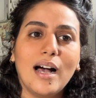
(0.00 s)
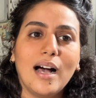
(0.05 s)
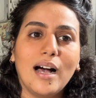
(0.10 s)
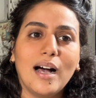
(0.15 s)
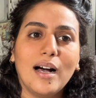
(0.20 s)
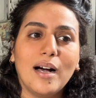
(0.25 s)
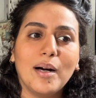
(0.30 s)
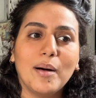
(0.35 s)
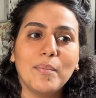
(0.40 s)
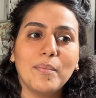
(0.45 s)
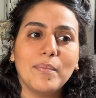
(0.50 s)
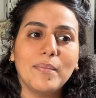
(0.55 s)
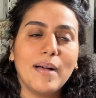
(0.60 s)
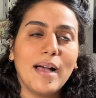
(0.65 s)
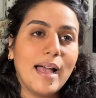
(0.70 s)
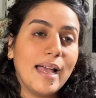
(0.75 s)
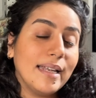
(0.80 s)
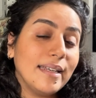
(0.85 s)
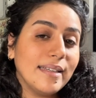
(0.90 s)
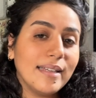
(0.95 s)

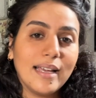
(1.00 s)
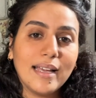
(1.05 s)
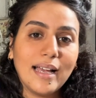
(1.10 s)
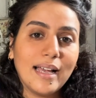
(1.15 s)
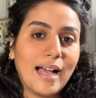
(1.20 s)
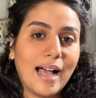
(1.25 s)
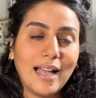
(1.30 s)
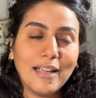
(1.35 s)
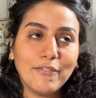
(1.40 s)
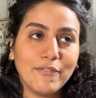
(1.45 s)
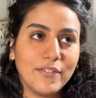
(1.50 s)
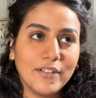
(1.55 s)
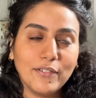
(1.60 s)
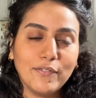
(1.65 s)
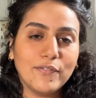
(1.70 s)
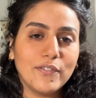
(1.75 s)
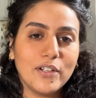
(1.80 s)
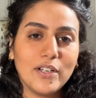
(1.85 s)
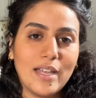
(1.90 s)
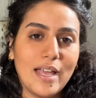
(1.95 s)
And I
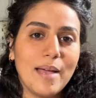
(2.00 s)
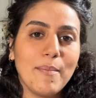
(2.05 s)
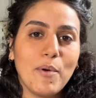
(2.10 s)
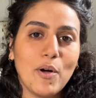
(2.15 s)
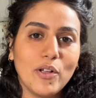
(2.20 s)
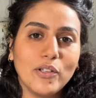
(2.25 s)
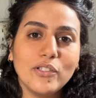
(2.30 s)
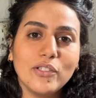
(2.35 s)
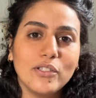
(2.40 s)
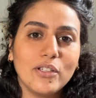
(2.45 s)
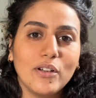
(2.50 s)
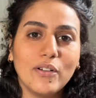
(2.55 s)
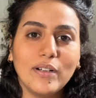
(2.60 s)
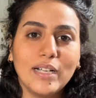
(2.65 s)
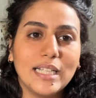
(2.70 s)
feel for them also,